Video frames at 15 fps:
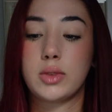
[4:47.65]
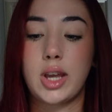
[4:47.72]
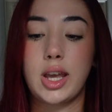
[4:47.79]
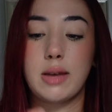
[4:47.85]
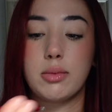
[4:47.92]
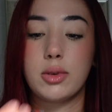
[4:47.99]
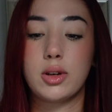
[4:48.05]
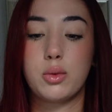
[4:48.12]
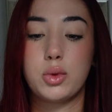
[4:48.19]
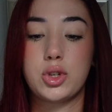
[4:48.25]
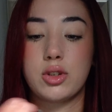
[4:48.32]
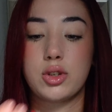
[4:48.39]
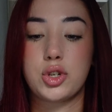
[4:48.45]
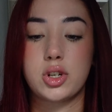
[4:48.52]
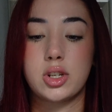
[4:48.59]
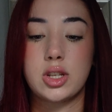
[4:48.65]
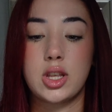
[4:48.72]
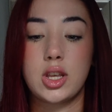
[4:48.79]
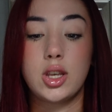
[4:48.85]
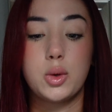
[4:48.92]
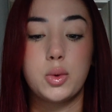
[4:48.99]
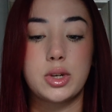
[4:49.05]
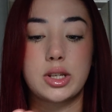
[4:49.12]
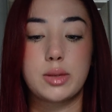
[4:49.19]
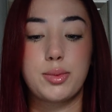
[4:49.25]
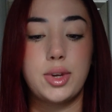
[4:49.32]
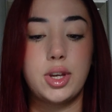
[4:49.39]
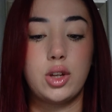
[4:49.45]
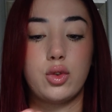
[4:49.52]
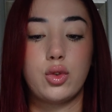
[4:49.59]
cable, which is just the
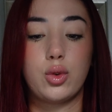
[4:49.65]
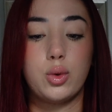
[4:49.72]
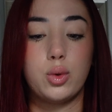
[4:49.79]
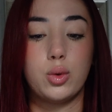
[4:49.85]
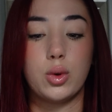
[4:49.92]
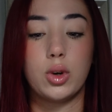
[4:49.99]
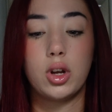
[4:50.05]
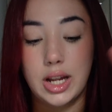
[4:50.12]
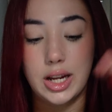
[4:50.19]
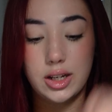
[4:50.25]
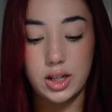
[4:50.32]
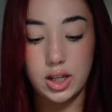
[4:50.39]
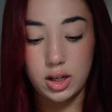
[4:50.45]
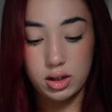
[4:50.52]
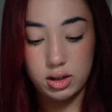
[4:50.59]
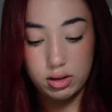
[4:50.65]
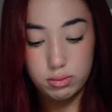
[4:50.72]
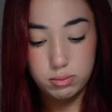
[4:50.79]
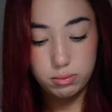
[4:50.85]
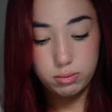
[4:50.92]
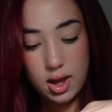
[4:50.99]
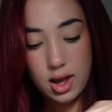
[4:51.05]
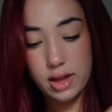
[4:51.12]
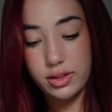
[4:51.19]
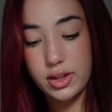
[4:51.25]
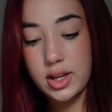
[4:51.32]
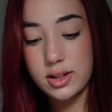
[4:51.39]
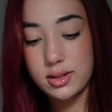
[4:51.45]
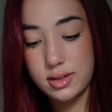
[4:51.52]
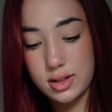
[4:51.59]
USB to lightning. And
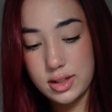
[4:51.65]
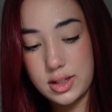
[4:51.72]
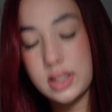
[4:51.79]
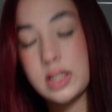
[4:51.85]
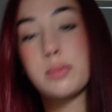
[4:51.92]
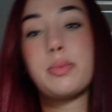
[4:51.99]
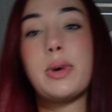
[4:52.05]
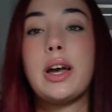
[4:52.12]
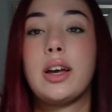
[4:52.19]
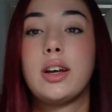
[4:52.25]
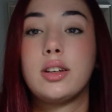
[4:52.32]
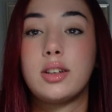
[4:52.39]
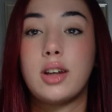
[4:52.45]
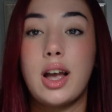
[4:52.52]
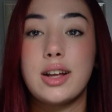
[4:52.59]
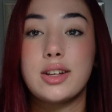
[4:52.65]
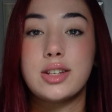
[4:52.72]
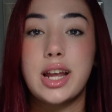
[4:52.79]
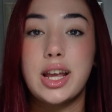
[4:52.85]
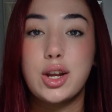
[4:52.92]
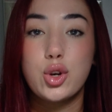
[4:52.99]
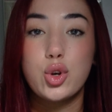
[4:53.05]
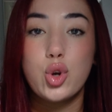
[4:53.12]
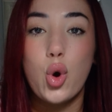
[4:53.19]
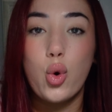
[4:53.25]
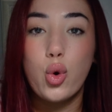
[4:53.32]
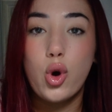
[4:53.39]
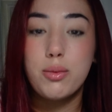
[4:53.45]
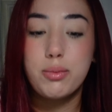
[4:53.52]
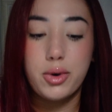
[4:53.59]
then since this bag has like
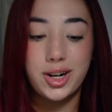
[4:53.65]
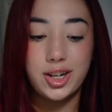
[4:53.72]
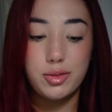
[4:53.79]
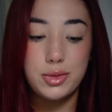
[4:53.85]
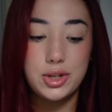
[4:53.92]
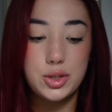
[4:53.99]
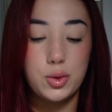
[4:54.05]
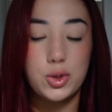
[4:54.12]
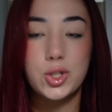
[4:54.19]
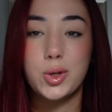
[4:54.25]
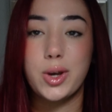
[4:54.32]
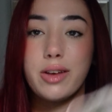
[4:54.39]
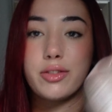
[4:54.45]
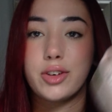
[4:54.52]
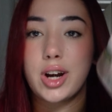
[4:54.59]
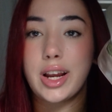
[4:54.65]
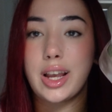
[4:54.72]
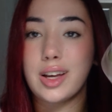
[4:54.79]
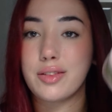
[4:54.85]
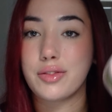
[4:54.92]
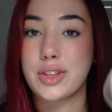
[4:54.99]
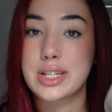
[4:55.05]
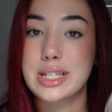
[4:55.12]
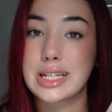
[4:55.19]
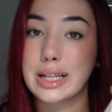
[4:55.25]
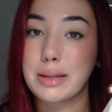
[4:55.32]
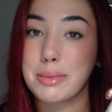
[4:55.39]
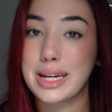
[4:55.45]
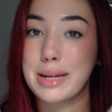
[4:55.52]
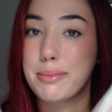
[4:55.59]
no compartments whatsoever, I have this
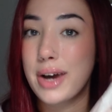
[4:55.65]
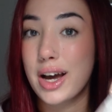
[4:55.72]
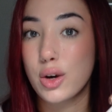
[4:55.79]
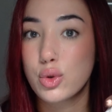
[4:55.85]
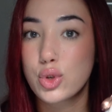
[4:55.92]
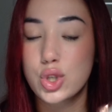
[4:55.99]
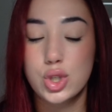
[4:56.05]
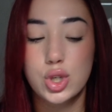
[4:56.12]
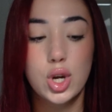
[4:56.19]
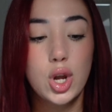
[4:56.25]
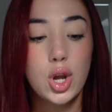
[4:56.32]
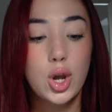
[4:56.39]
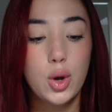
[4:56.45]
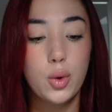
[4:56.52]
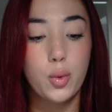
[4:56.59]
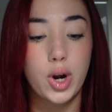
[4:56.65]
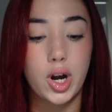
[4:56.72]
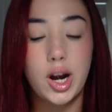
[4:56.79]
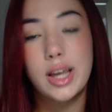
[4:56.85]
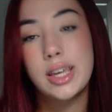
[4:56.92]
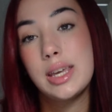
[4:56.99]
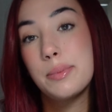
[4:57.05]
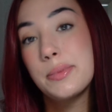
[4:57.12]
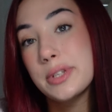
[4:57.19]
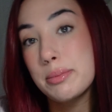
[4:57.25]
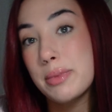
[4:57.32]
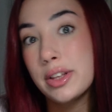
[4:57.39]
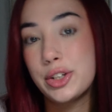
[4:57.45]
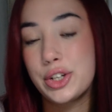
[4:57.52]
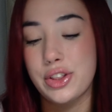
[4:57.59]
little mini pouch where I keep
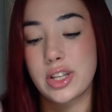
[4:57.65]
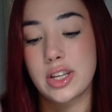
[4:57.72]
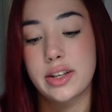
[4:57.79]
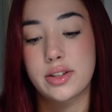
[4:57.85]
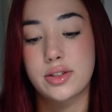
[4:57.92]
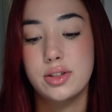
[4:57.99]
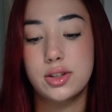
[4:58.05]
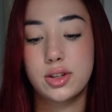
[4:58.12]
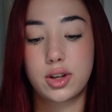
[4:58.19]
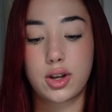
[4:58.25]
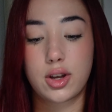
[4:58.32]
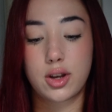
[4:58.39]
some other things.